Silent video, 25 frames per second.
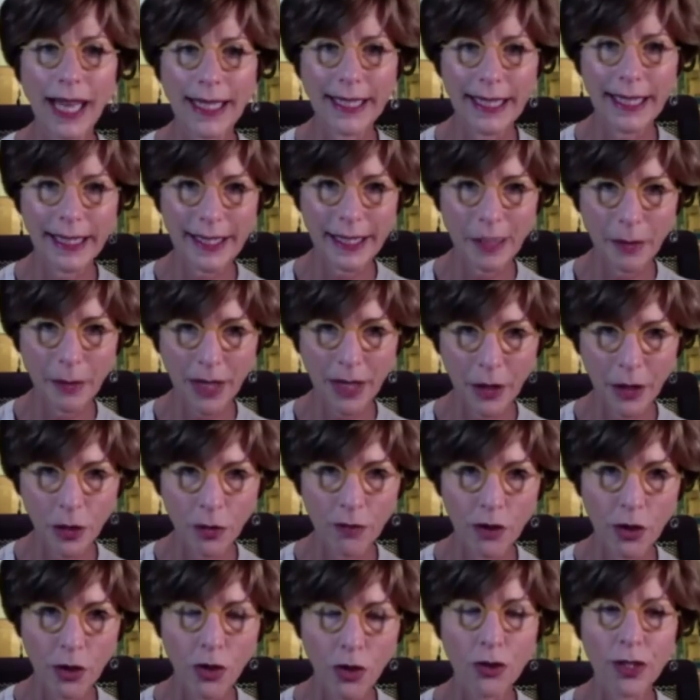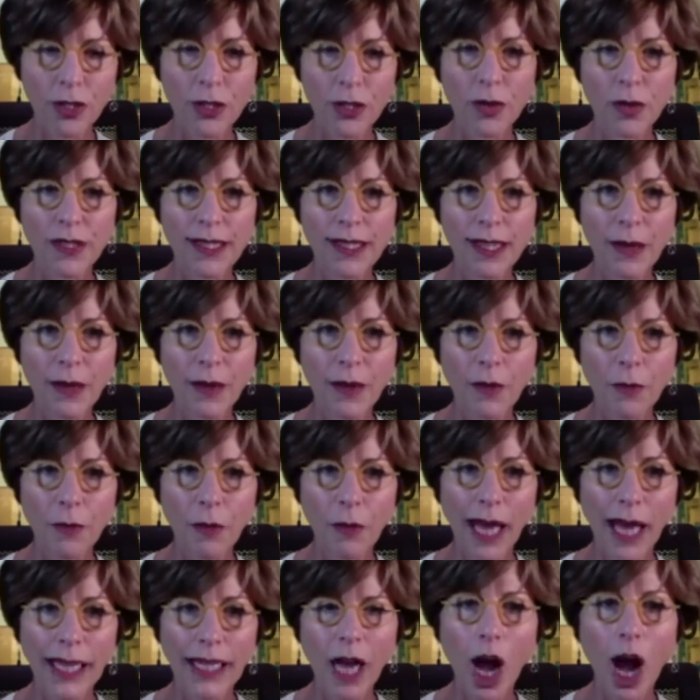I did some interviews with some
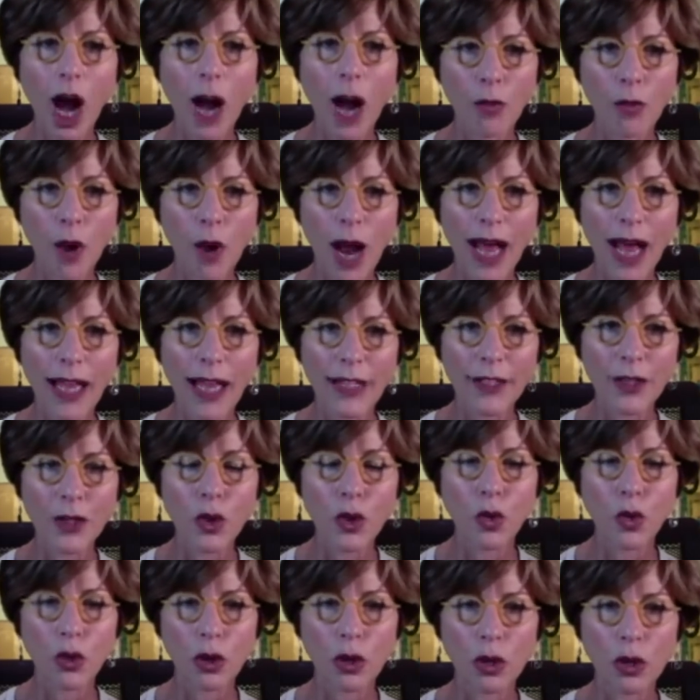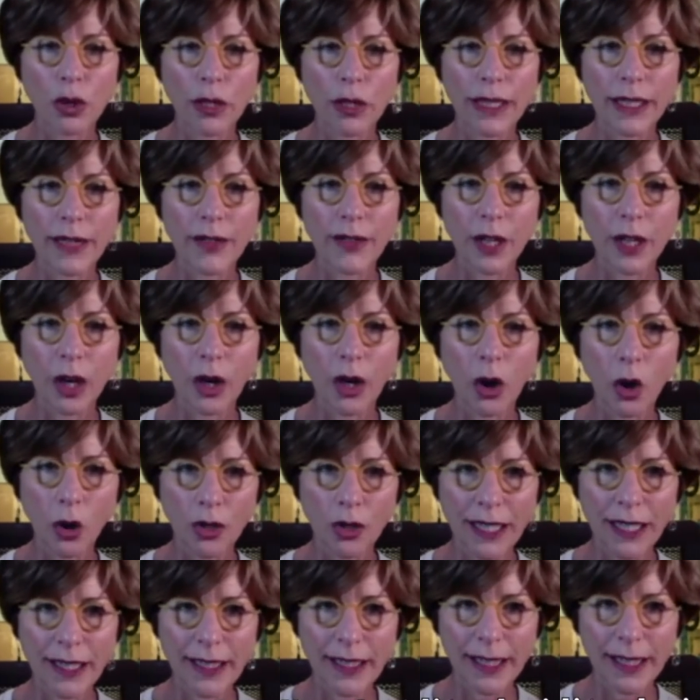of my comrades who were in the
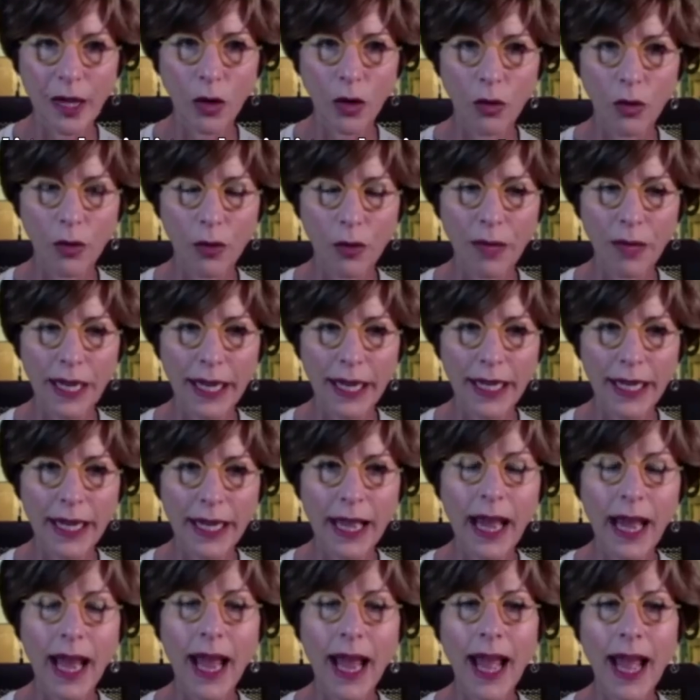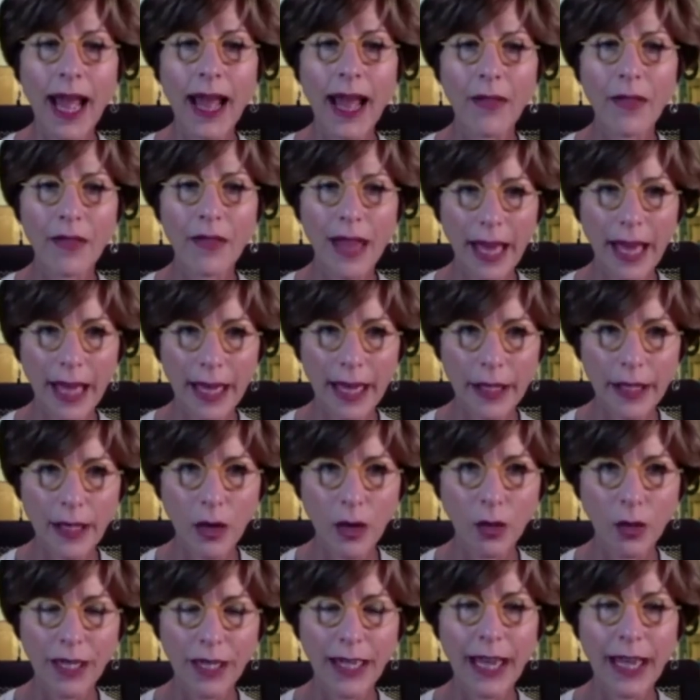holding cell with me, and
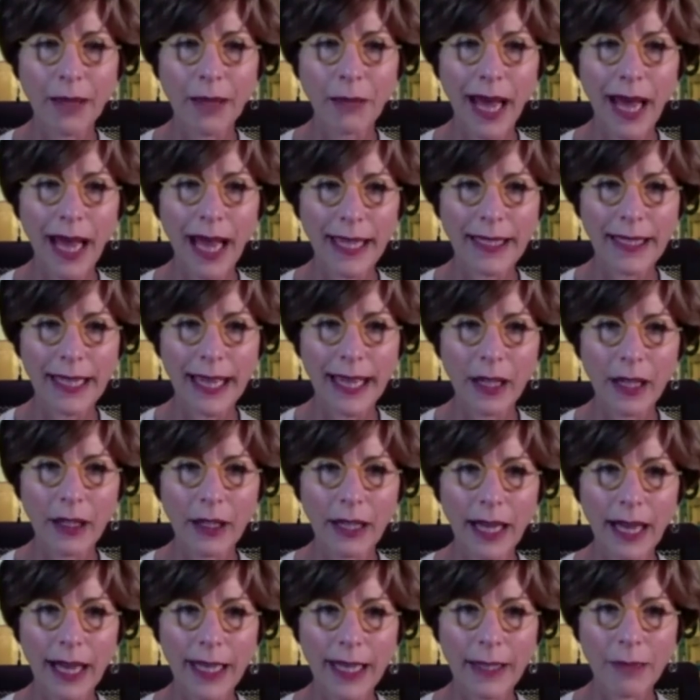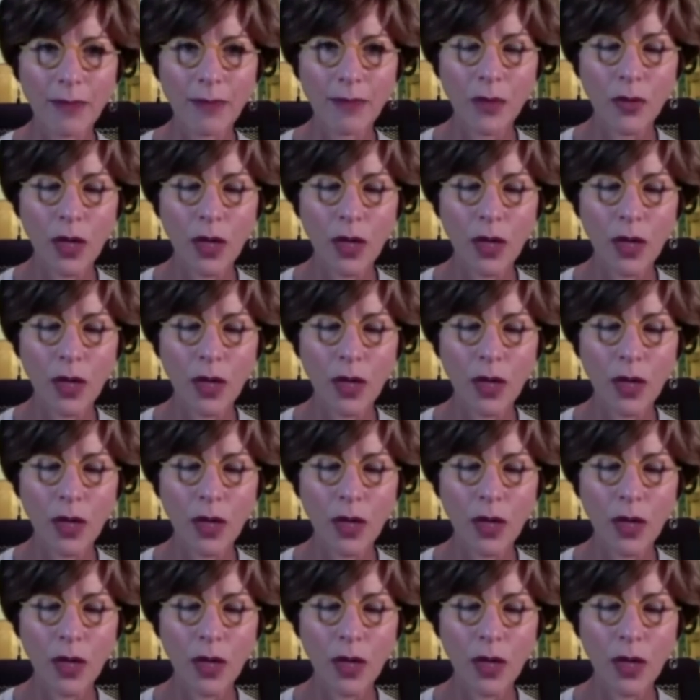then we came back to LA.